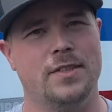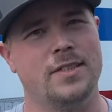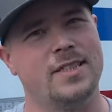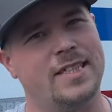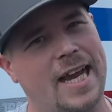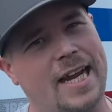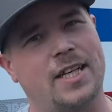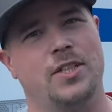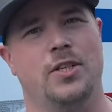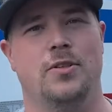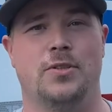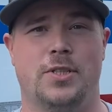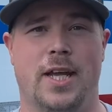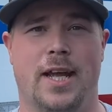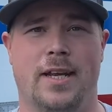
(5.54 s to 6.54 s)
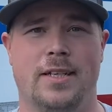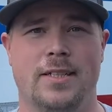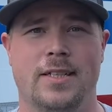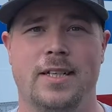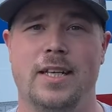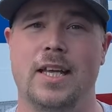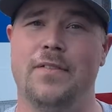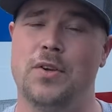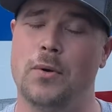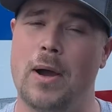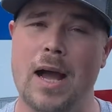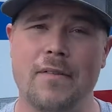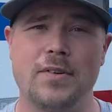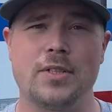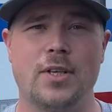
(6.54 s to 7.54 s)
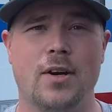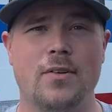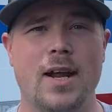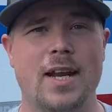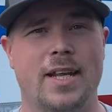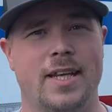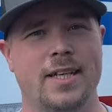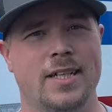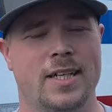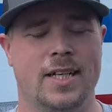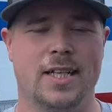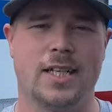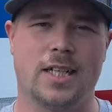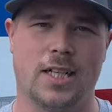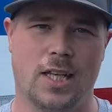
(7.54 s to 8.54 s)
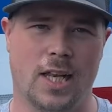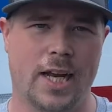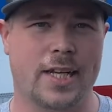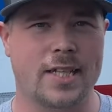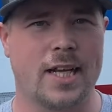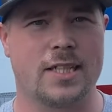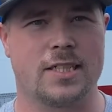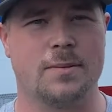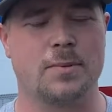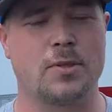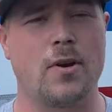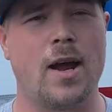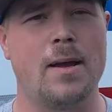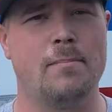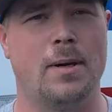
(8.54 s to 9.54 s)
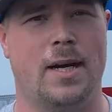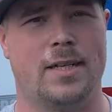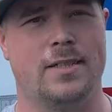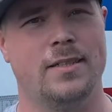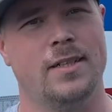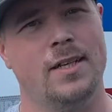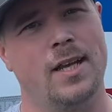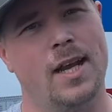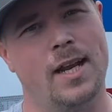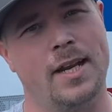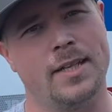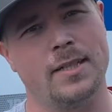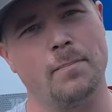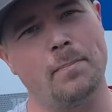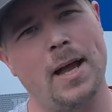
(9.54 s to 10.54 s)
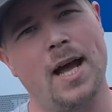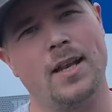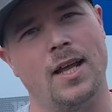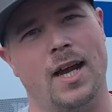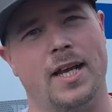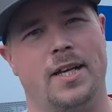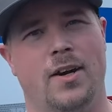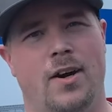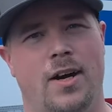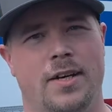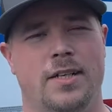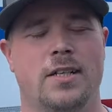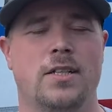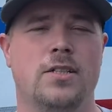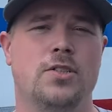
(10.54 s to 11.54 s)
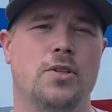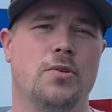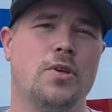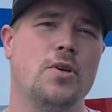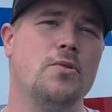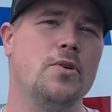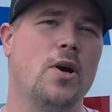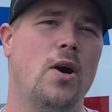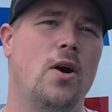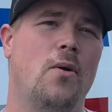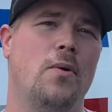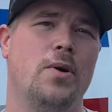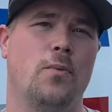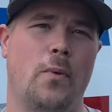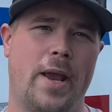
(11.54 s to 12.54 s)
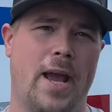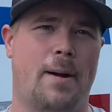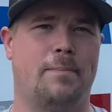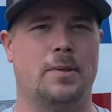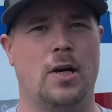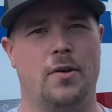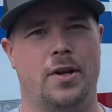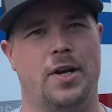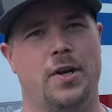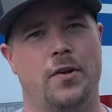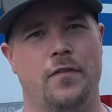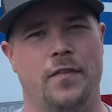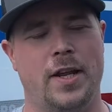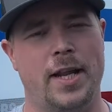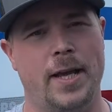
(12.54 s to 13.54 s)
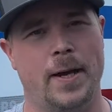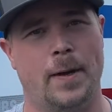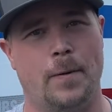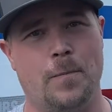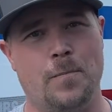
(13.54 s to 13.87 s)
Tech Tuesday. If you haven't already, click that subscribe button and hit the bell icon so you know when we upload a new video.